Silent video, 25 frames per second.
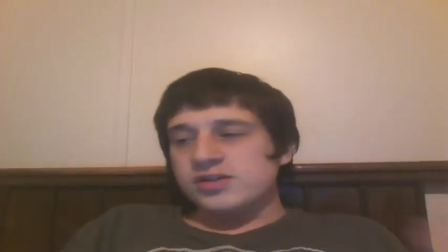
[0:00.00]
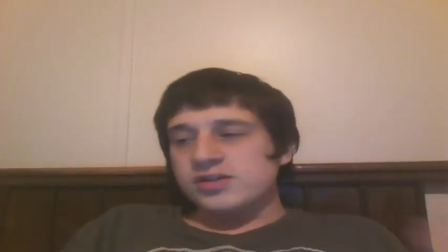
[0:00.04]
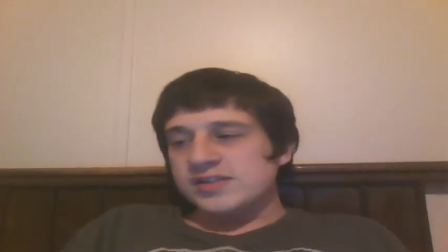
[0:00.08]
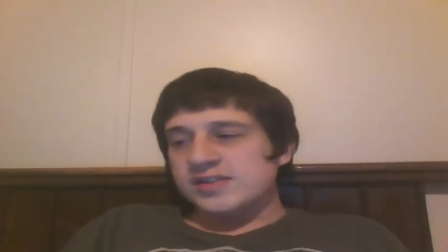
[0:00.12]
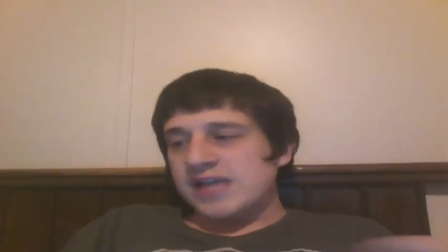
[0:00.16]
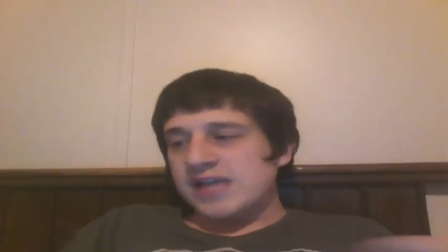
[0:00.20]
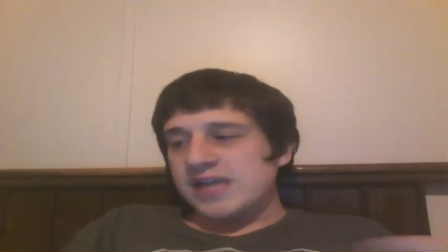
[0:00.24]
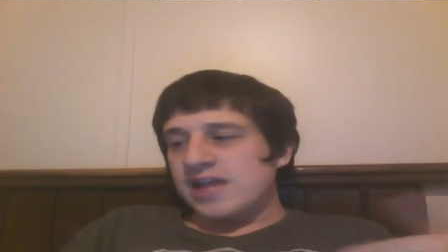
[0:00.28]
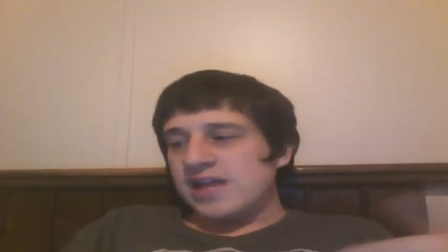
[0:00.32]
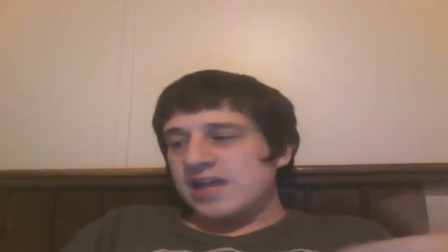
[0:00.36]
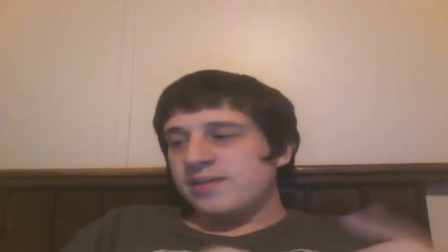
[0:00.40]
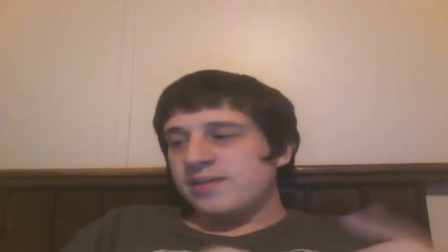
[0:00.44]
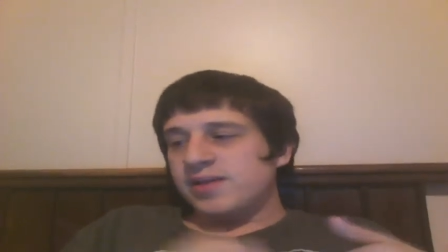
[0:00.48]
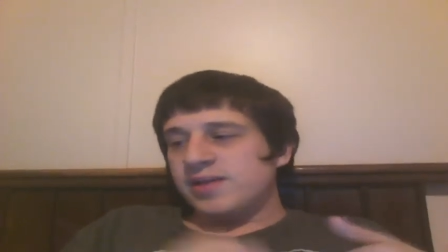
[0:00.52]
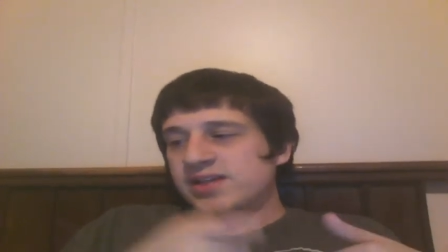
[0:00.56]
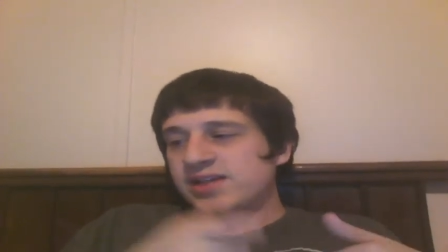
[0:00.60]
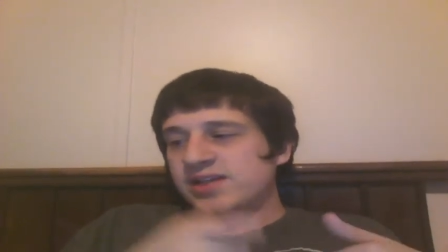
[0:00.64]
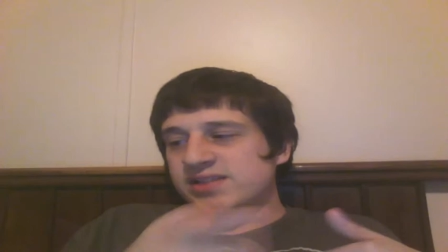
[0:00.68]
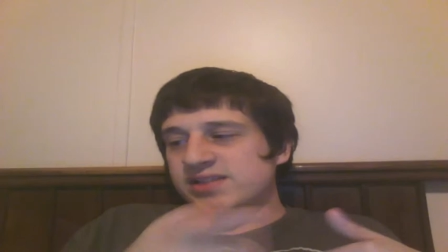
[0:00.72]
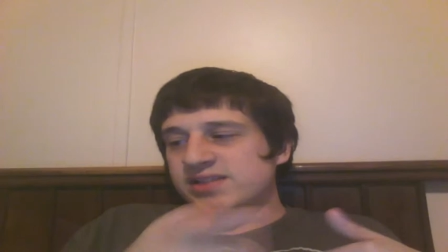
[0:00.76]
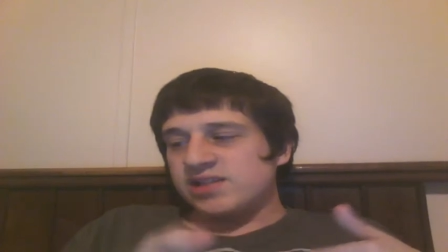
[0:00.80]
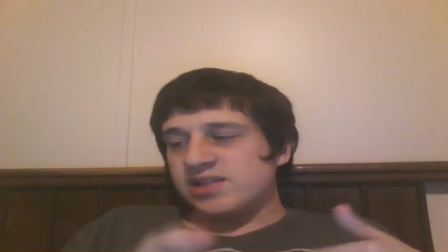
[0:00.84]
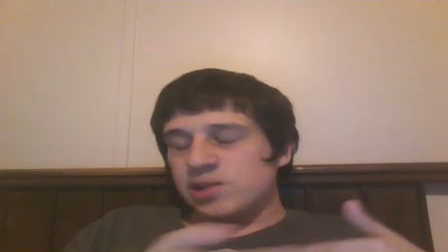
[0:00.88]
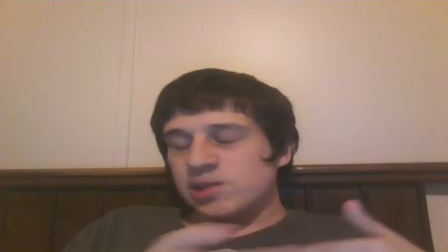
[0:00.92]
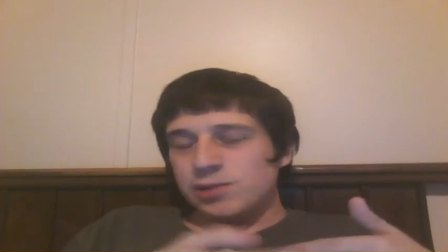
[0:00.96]
a
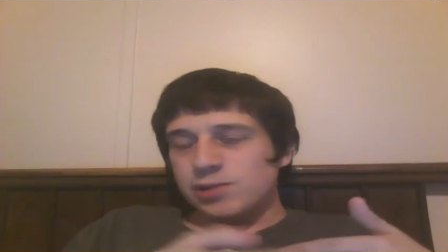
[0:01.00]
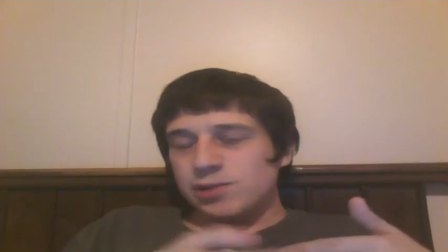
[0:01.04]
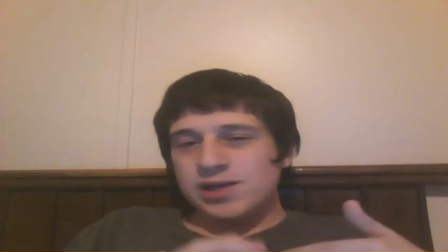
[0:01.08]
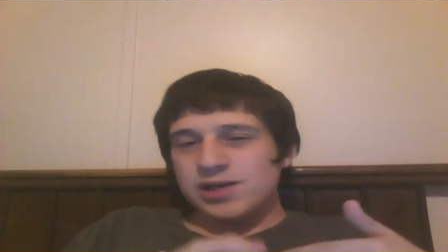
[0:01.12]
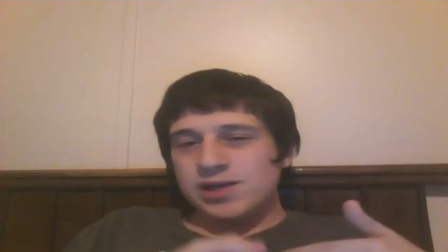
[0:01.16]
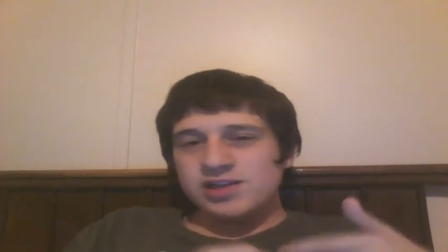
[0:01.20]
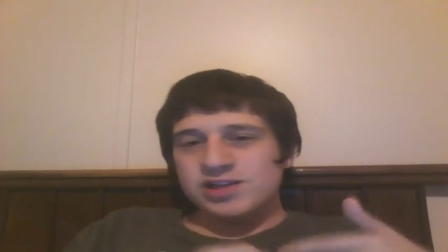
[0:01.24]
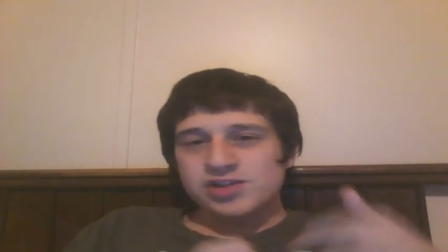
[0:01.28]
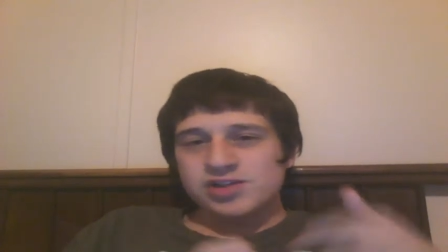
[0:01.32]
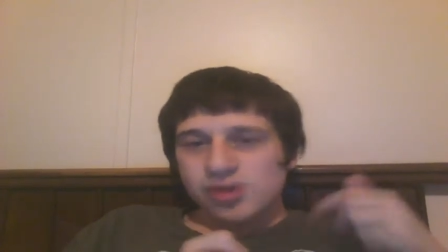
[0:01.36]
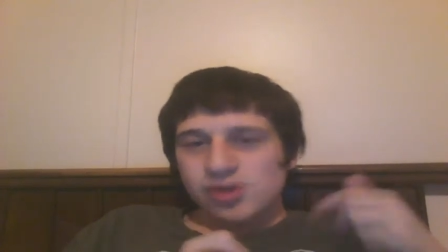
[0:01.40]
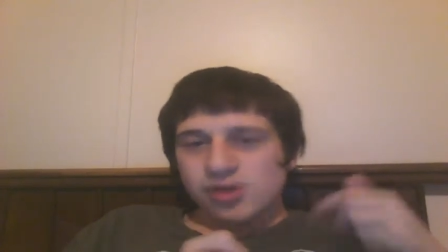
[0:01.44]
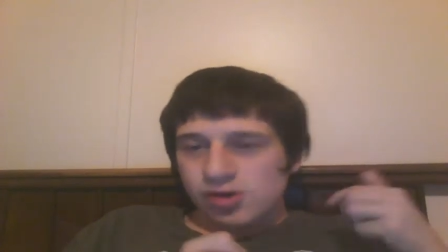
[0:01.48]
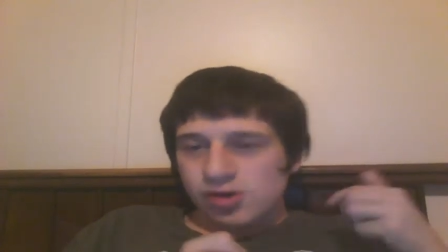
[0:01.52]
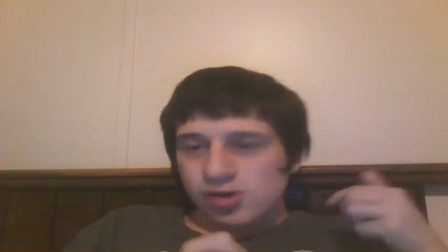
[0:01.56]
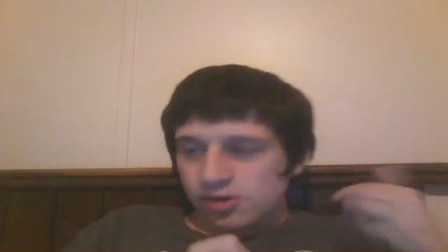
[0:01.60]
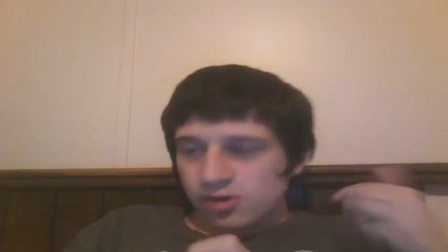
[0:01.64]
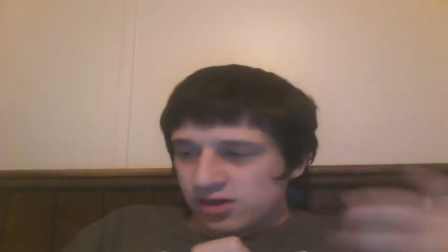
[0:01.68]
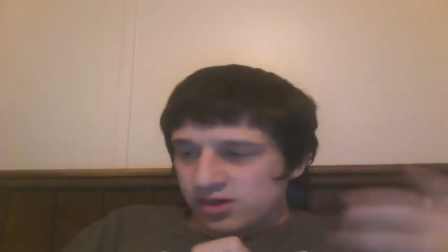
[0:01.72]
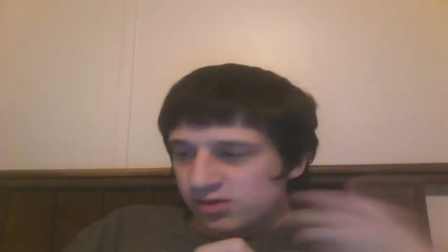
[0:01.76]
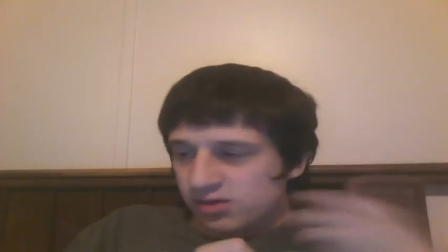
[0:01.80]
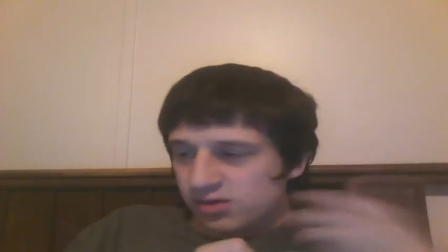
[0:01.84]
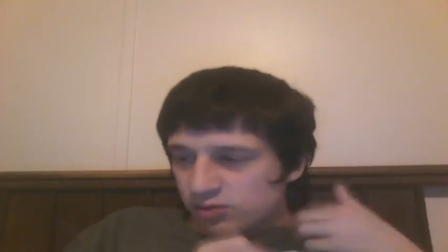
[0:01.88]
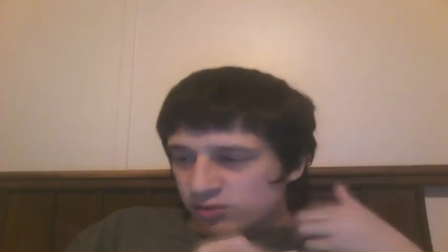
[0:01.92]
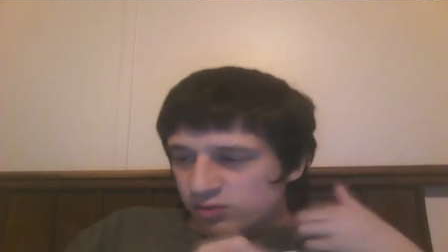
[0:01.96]
Salamence, a
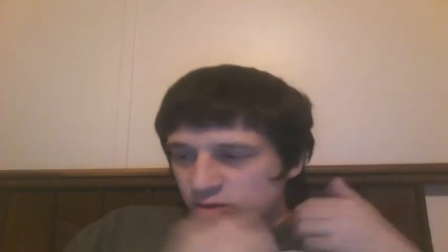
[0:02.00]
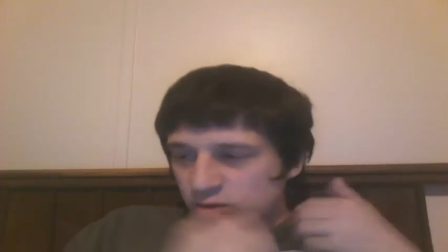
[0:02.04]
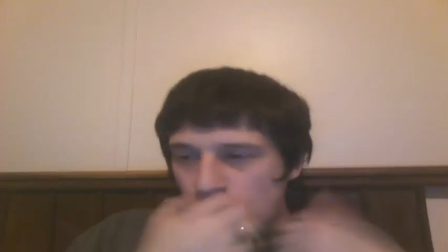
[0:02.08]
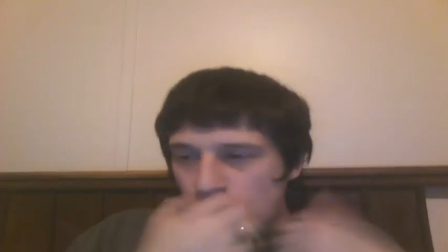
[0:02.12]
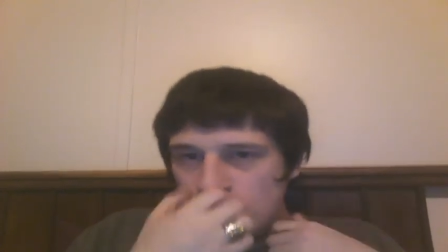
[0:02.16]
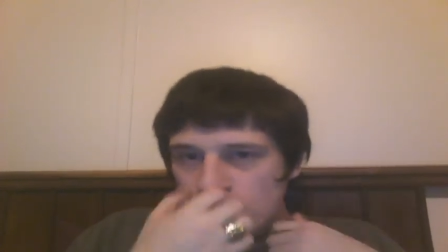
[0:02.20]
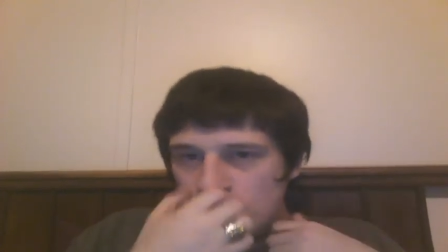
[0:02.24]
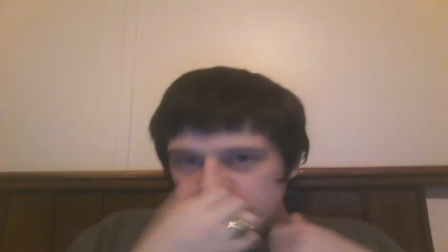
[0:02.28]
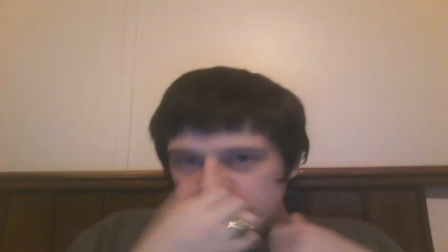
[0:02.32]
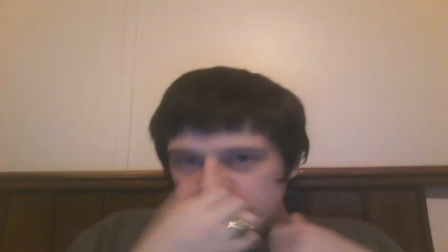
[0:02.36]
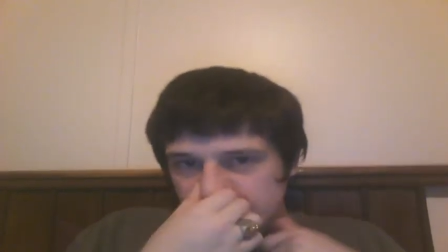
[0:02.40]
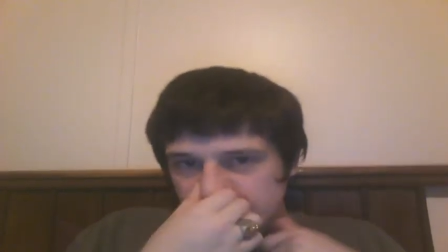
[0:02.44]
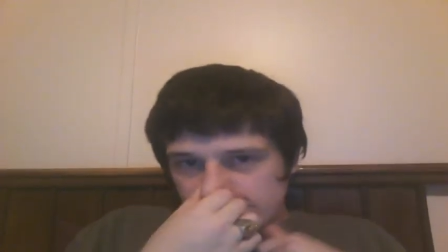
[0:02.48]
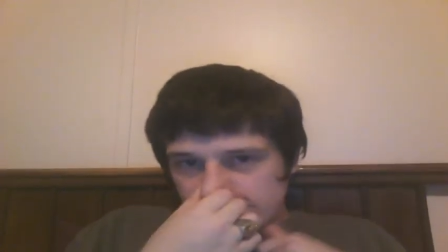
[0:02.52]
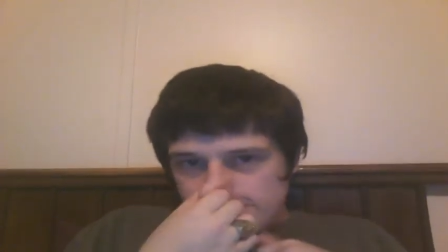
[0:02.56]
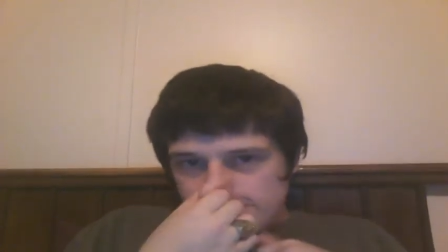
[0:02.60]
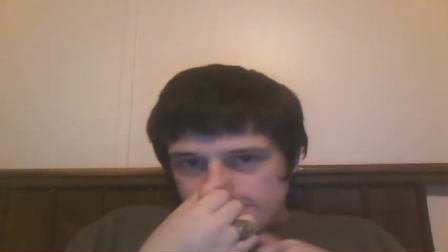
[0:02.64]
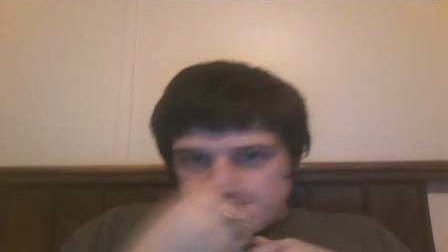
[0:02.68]
Tyranitar, and a Rayquaza.